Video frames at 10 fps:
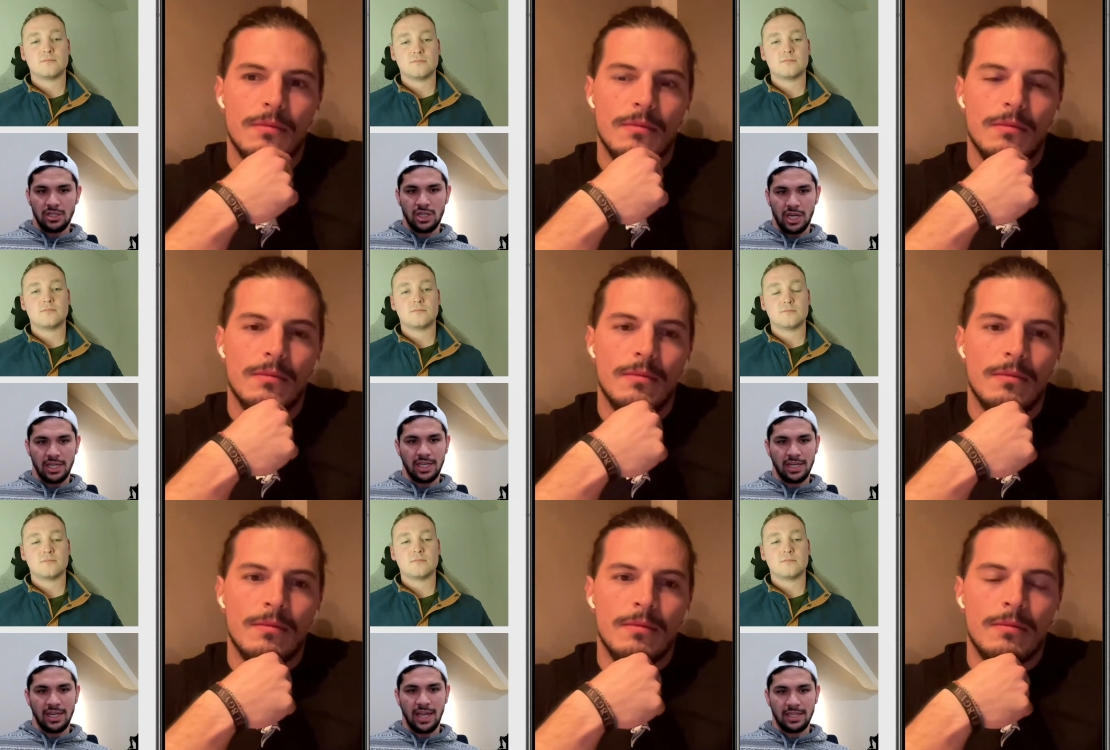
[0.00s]
Speaker 1: try to
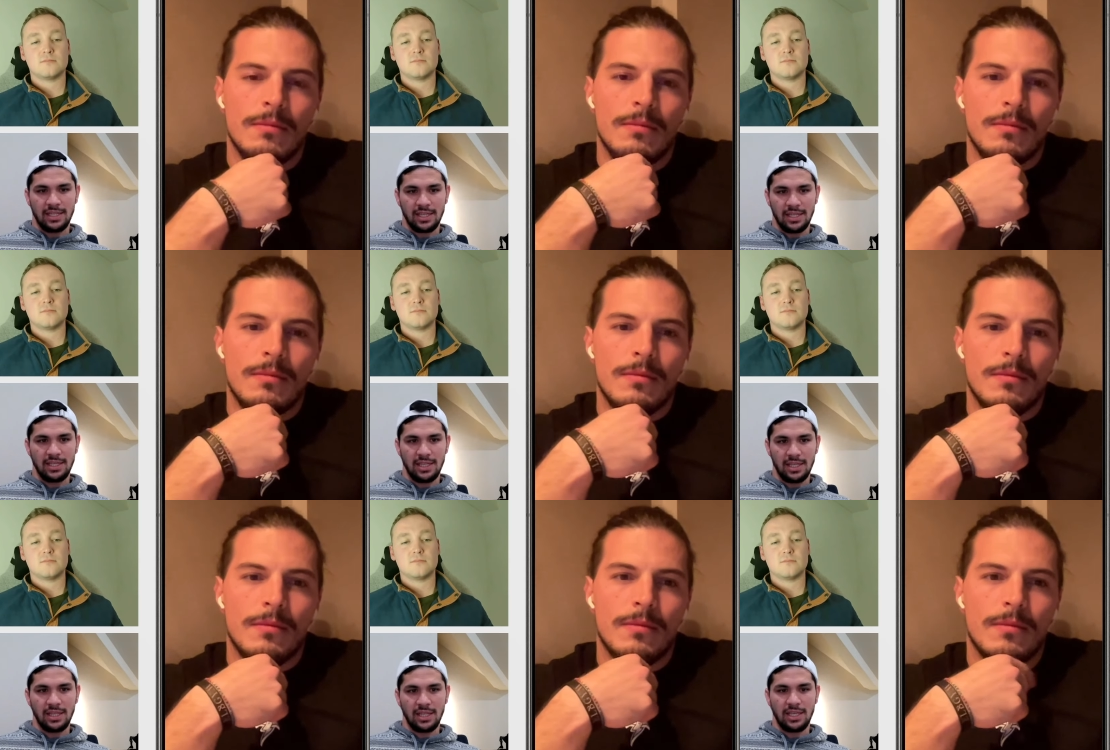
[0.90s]
connect the
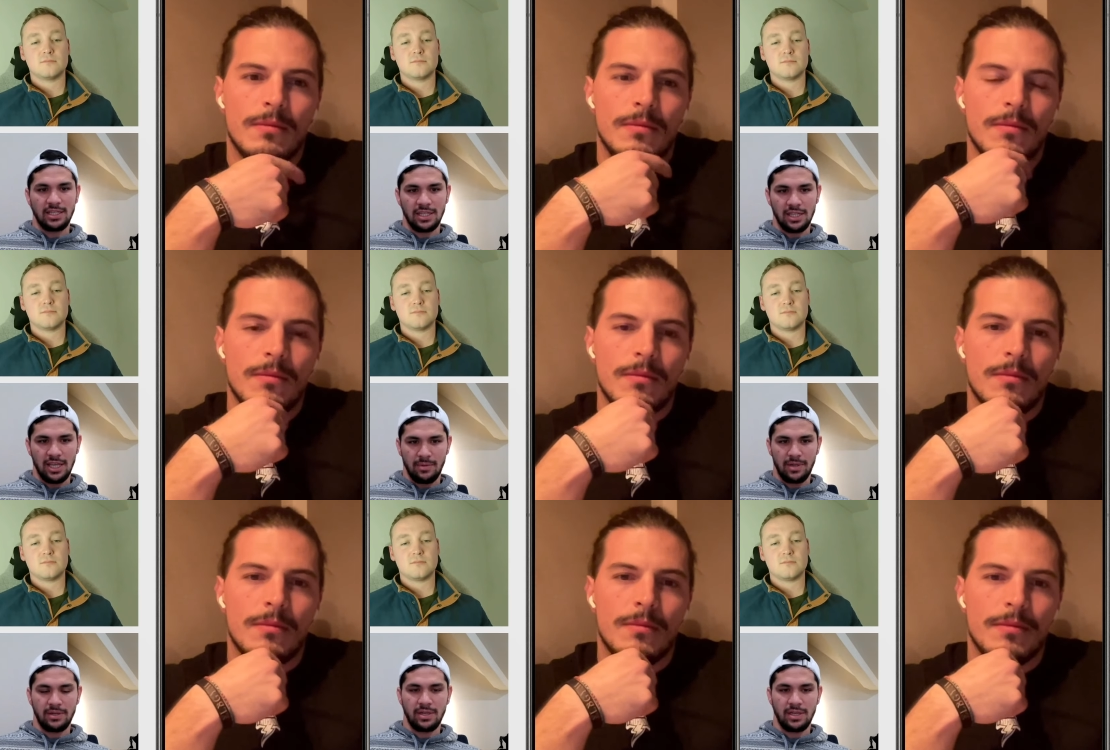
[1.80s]
the lead to them
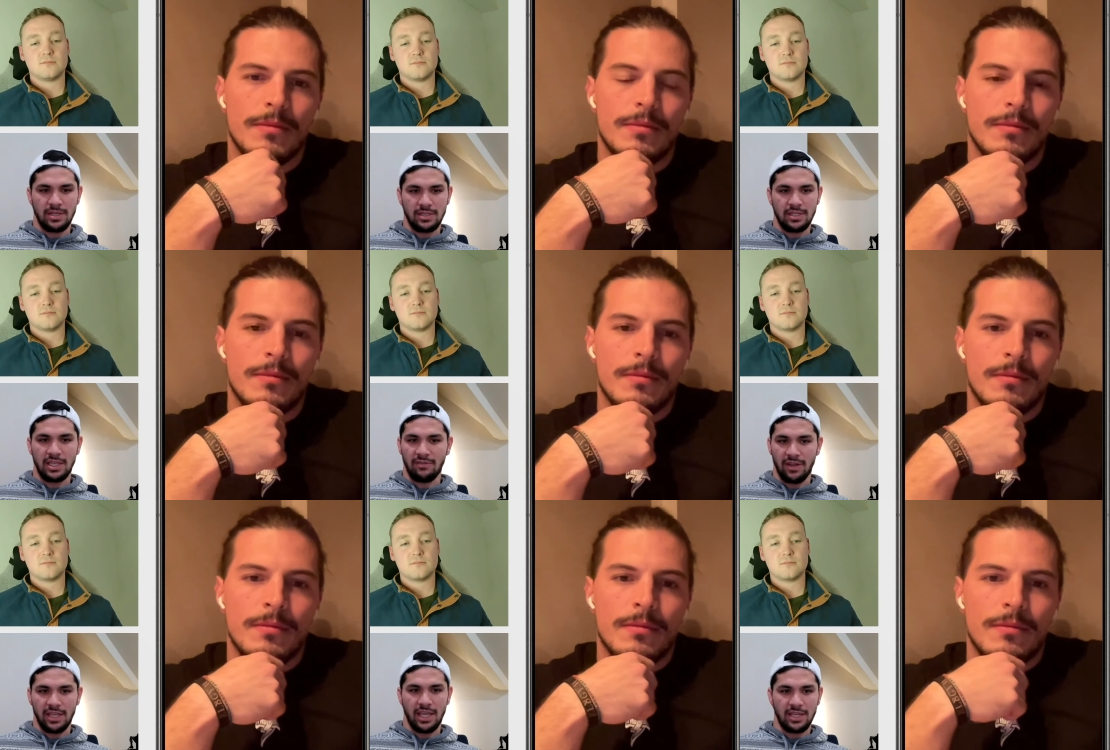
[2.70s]
and and see if
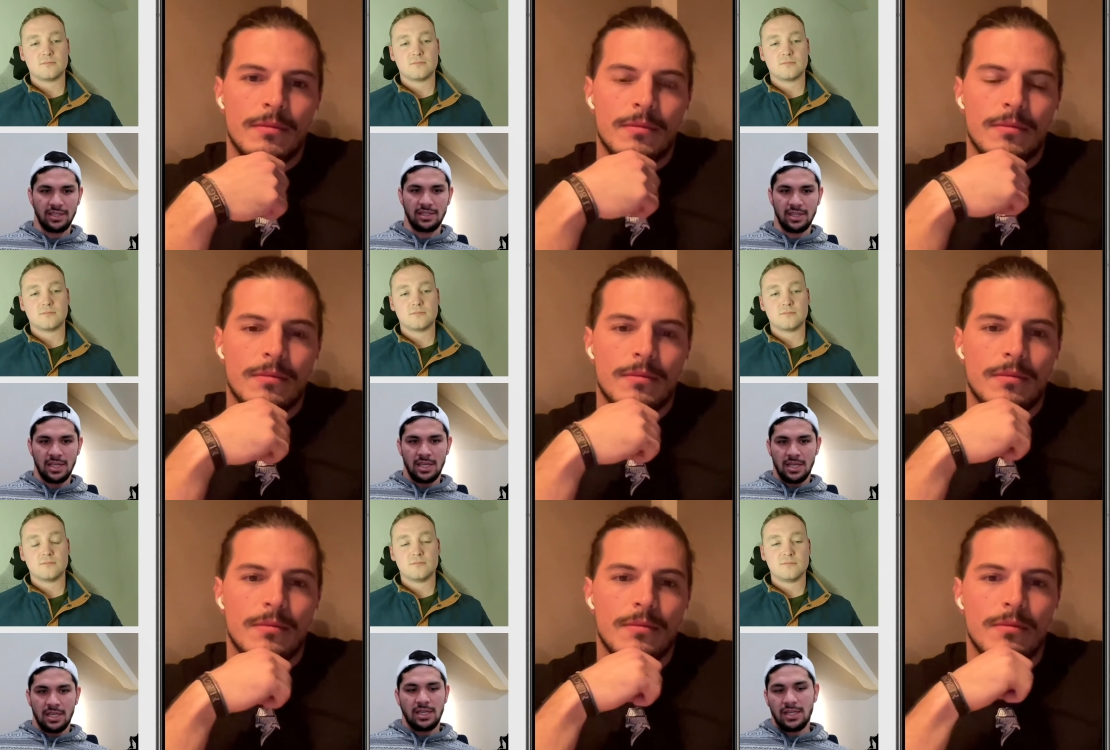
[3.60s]
I can't.
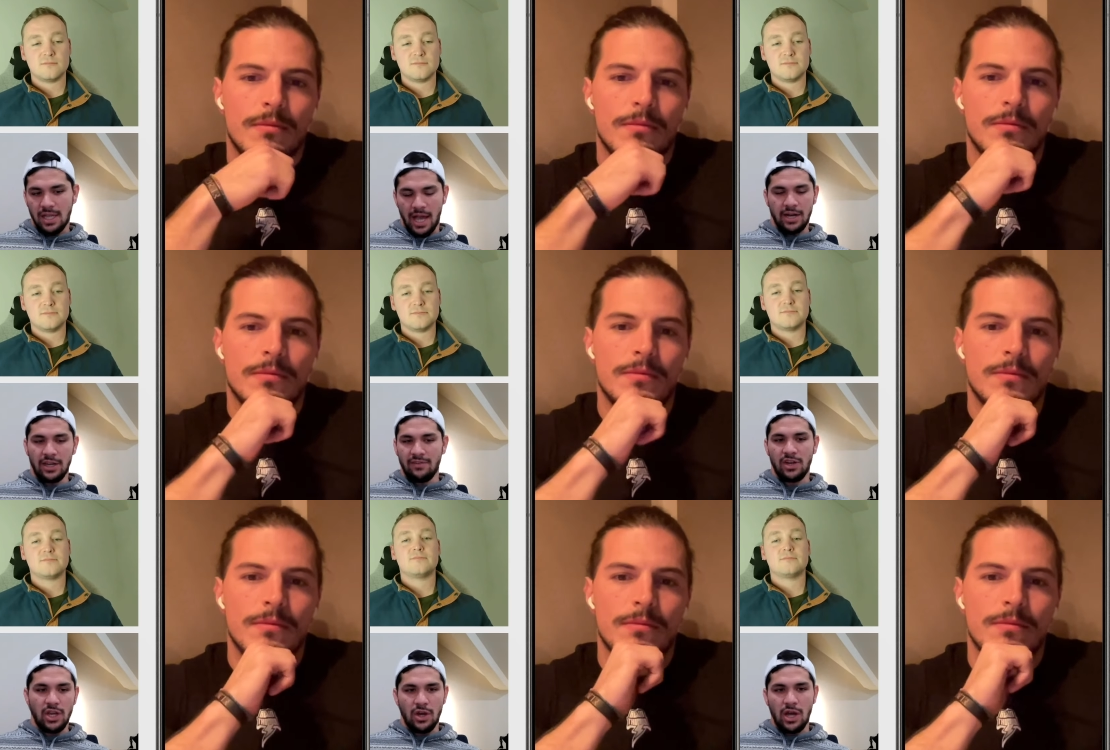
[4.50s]
I don't
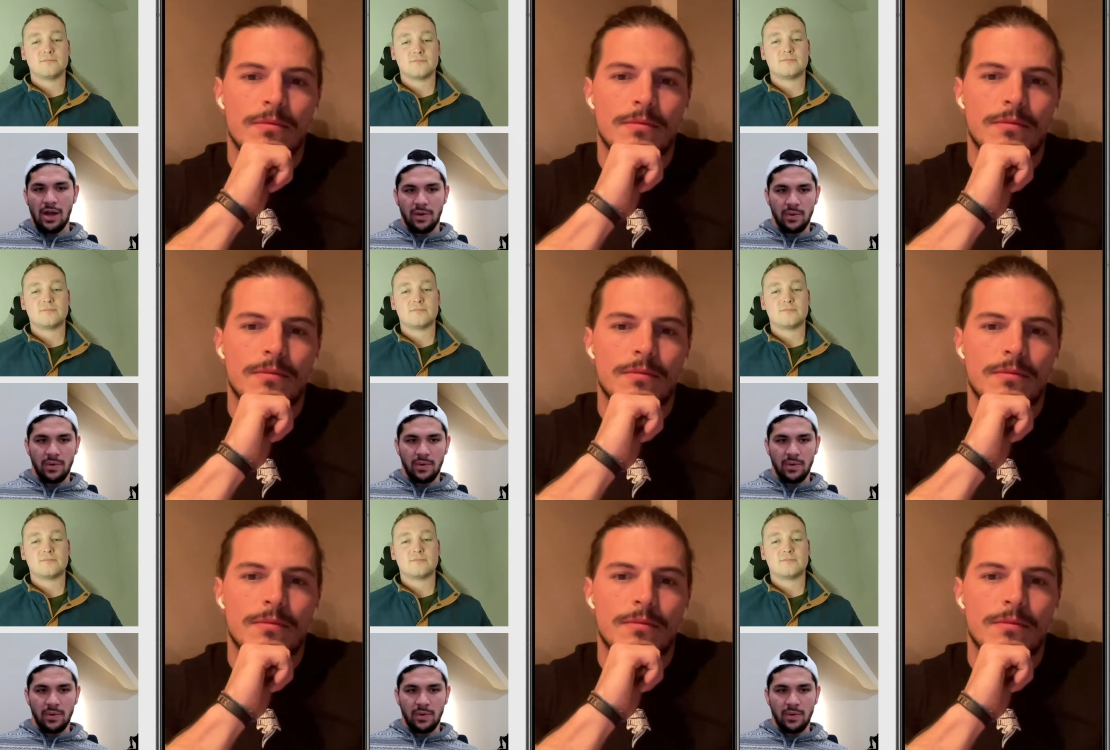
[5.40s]
even know how